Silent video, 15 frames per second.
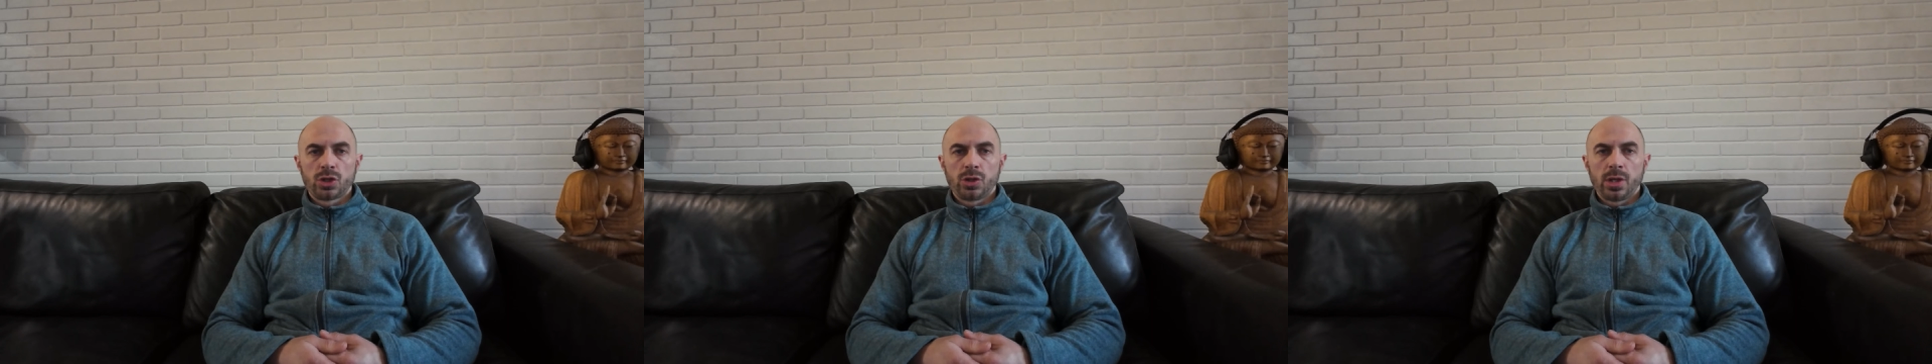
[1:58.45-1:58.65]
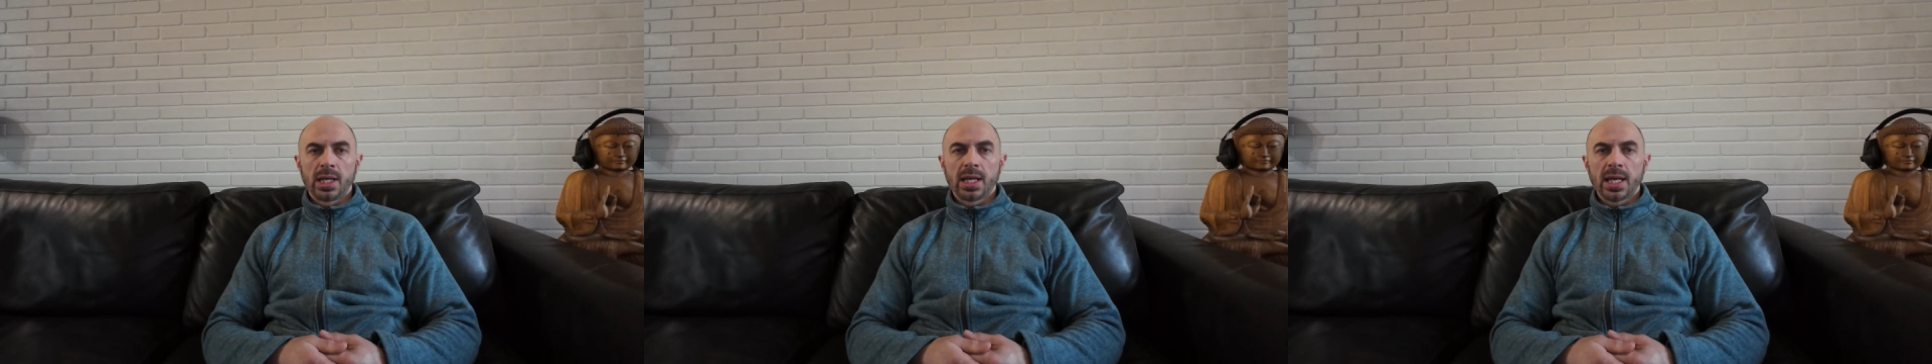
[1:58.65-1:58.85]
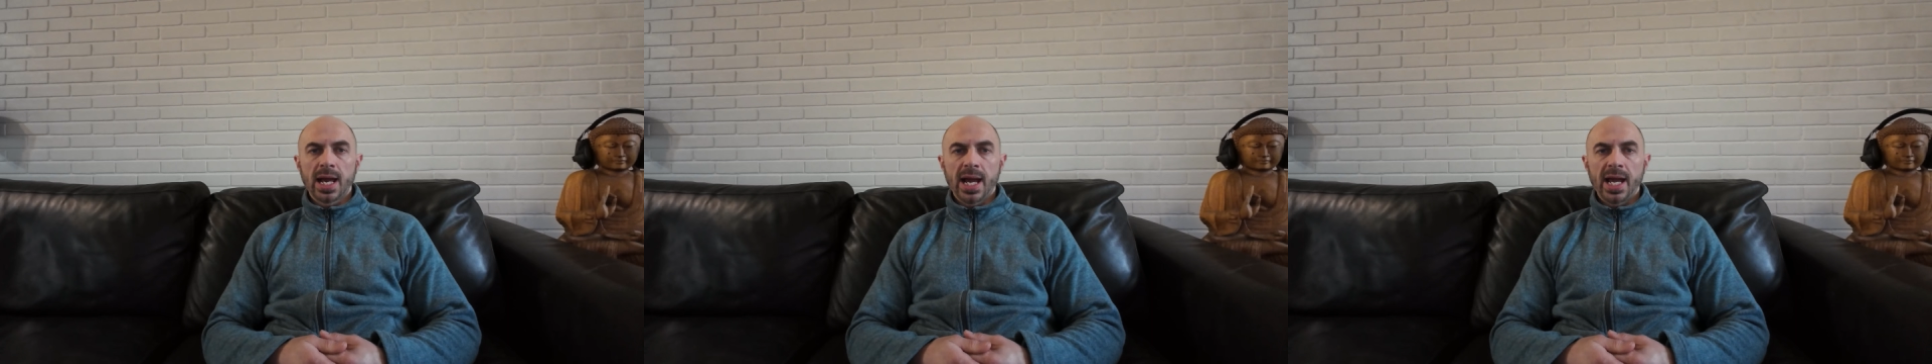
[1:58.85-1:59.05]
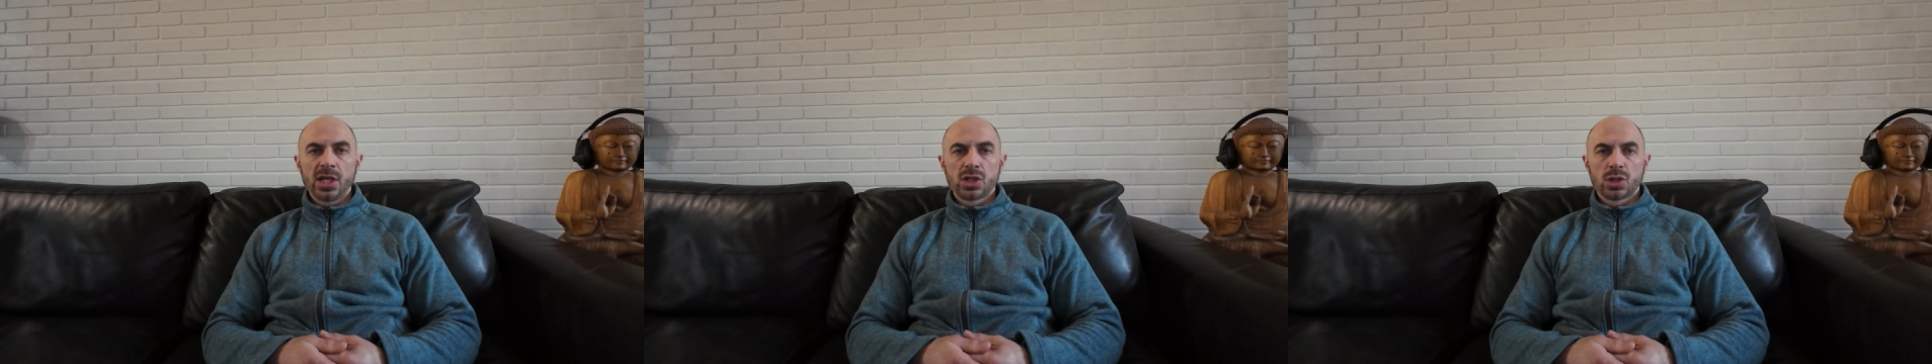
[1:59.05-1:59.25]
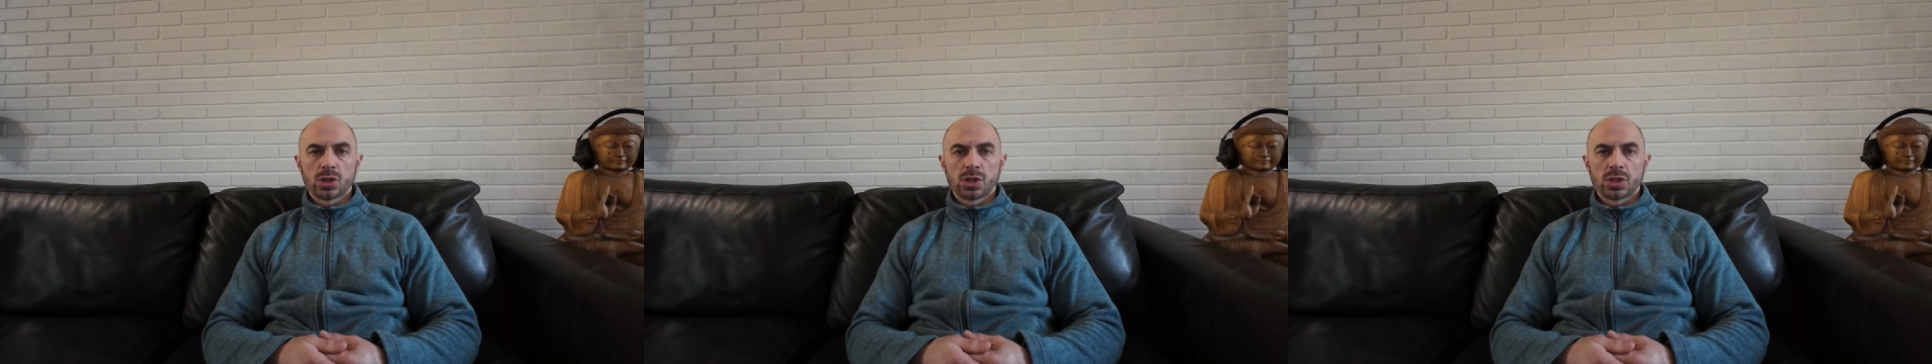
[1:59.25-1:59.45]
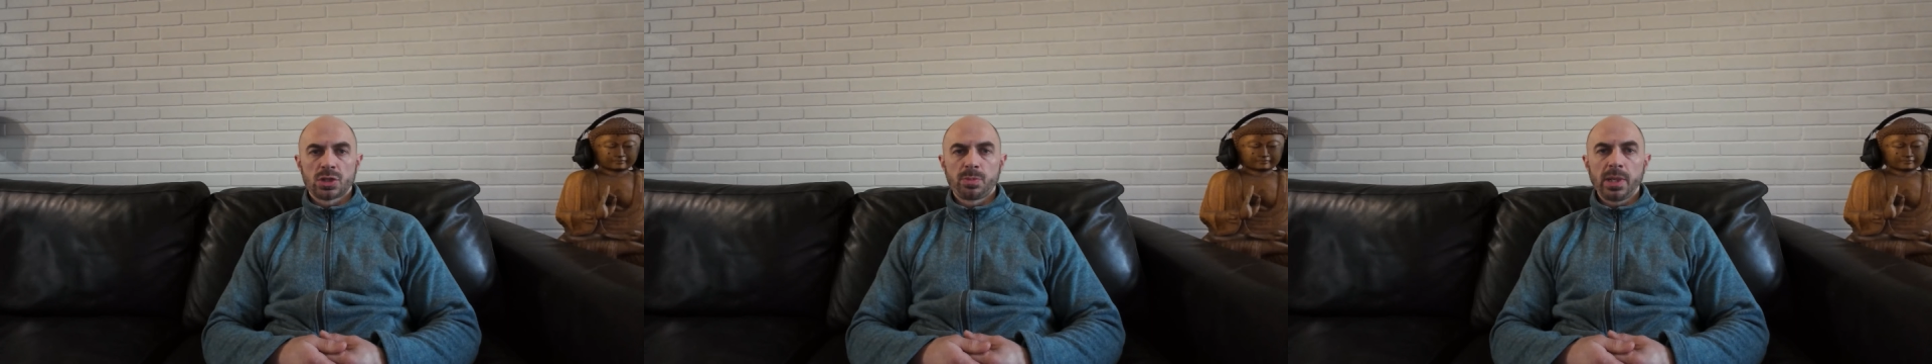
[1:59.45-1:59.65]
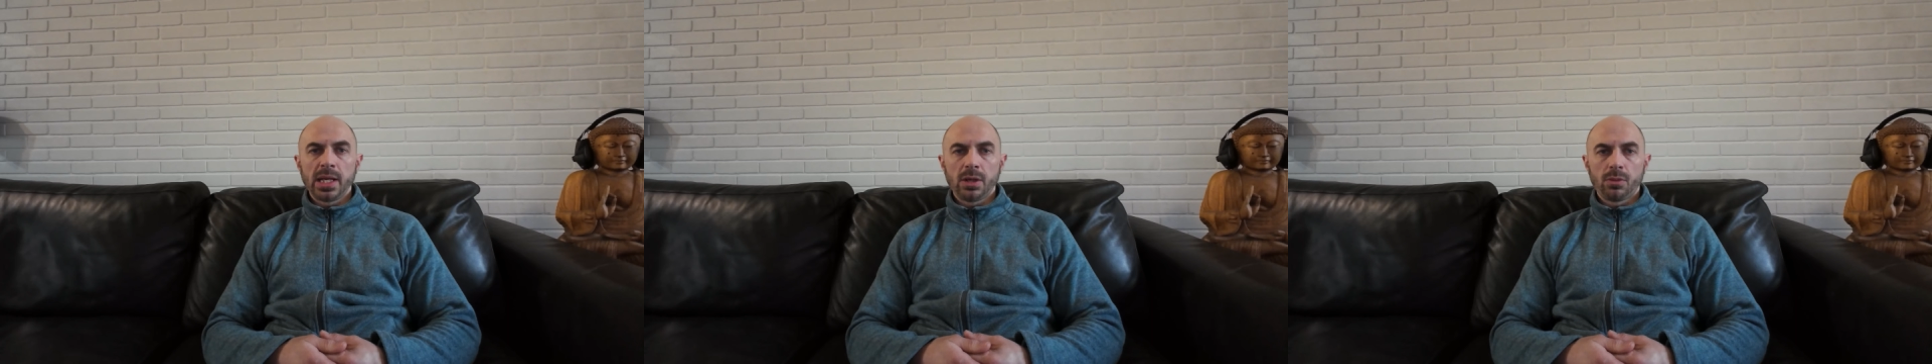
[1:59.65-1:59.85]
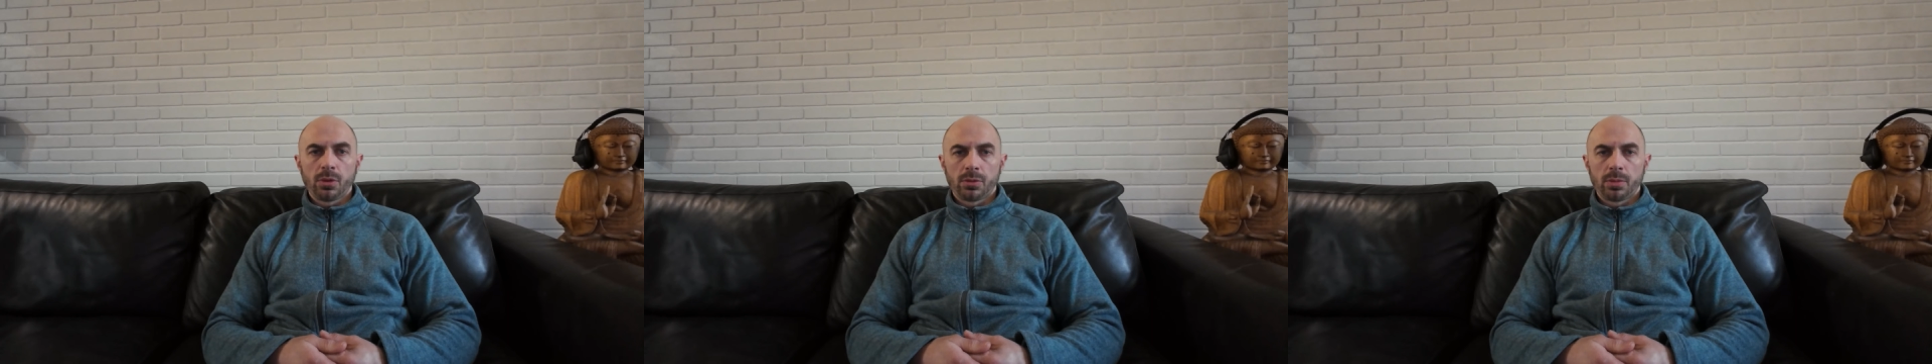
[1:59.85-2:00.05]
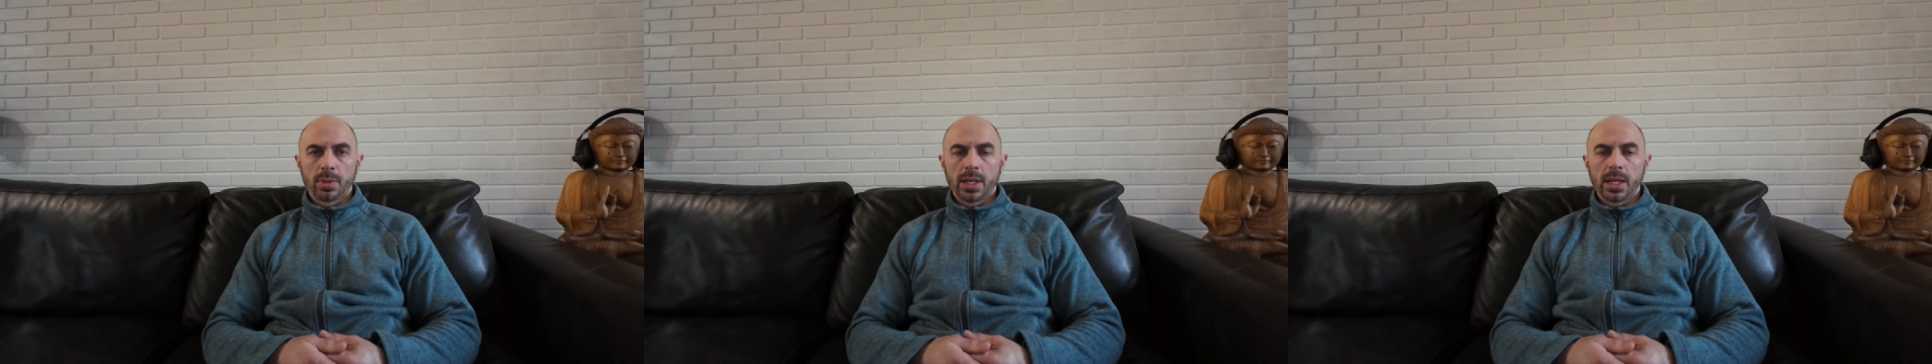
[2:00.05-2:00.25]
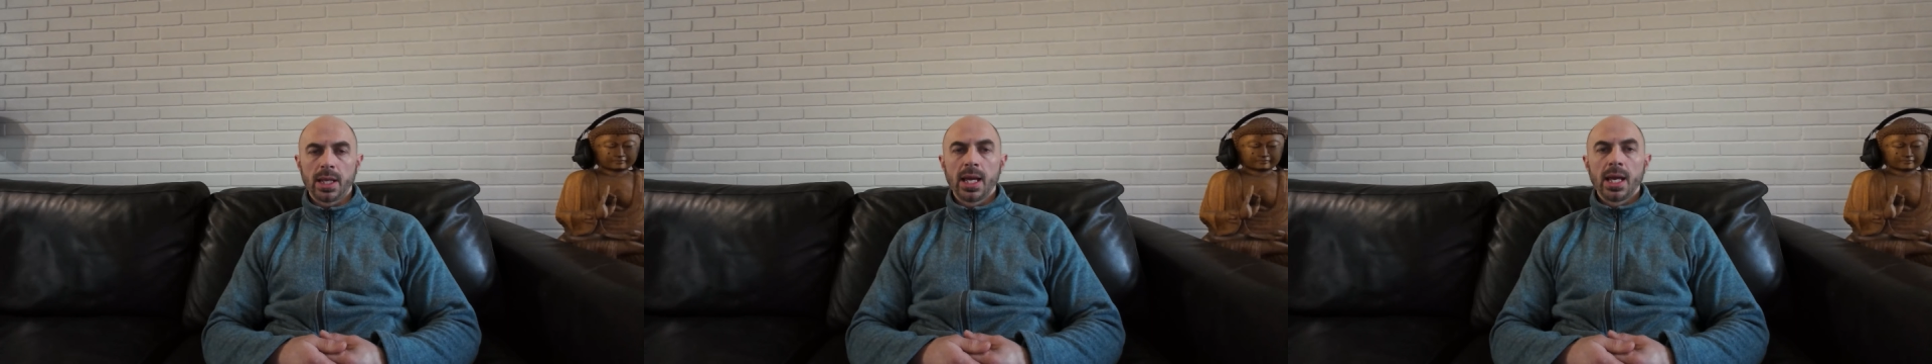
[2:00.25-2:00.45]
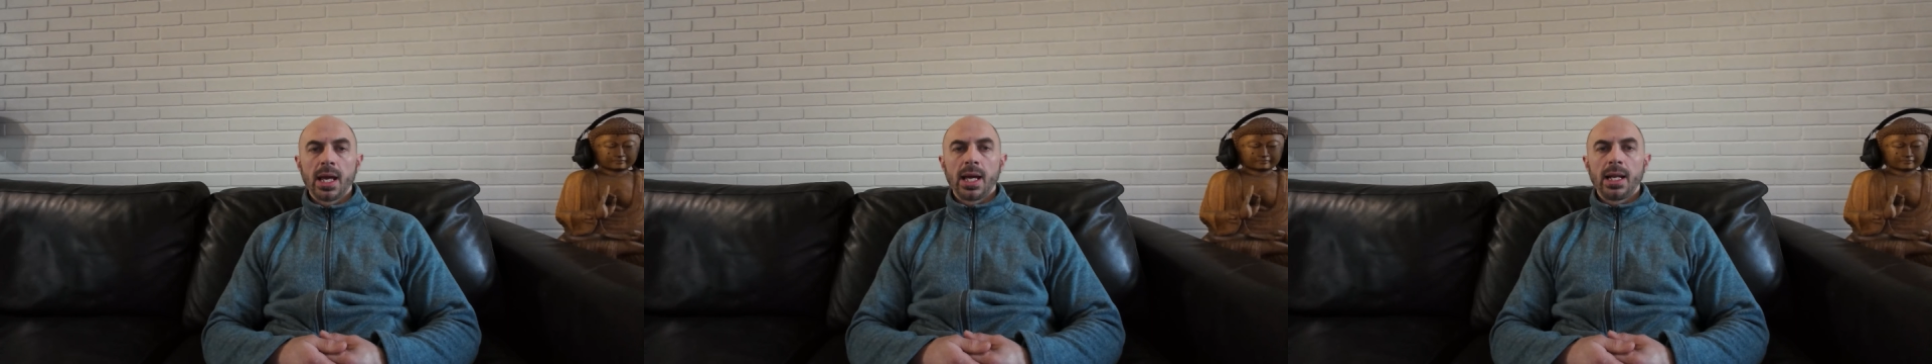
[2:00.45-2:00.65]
to engage or to speak with me,